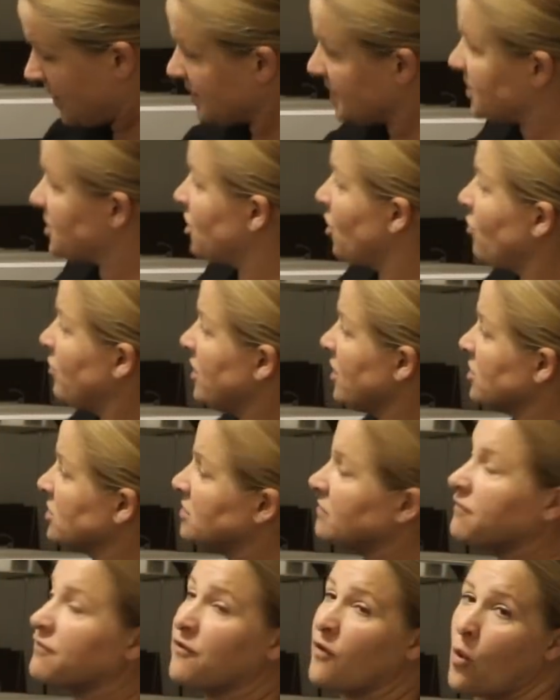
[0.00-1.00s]
So
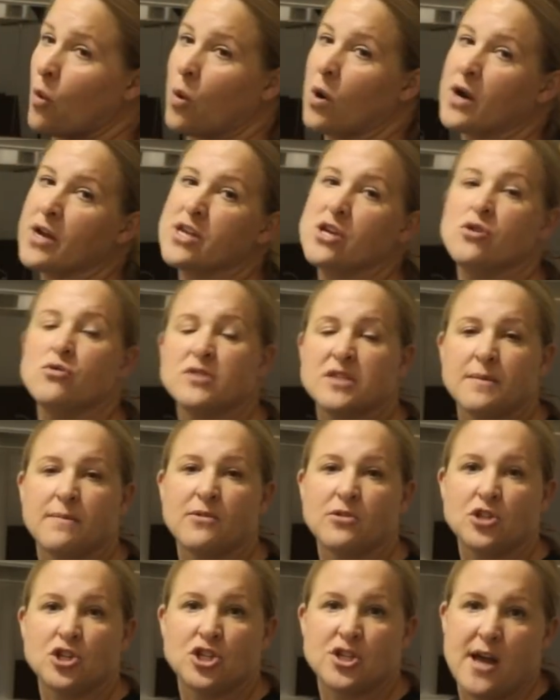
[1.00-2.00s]
there's 4
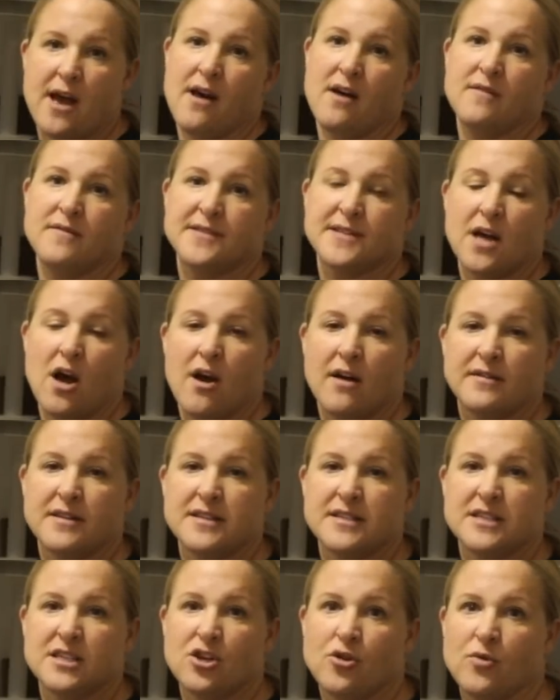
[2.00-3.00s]
usable shelves on
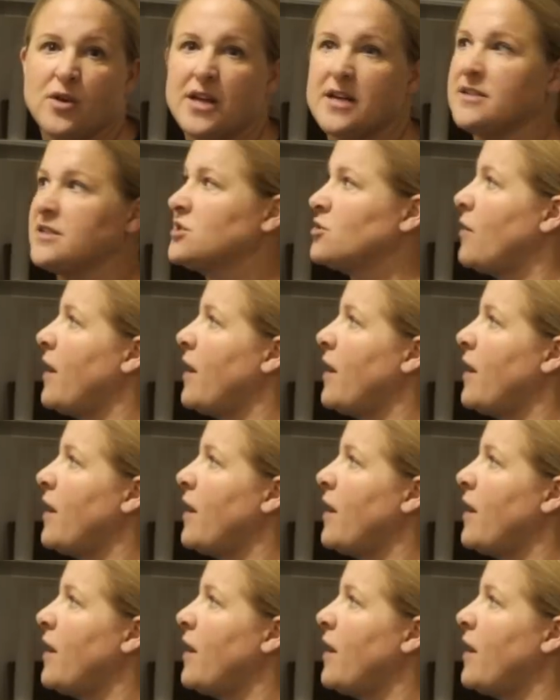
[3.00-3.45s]
this unit. So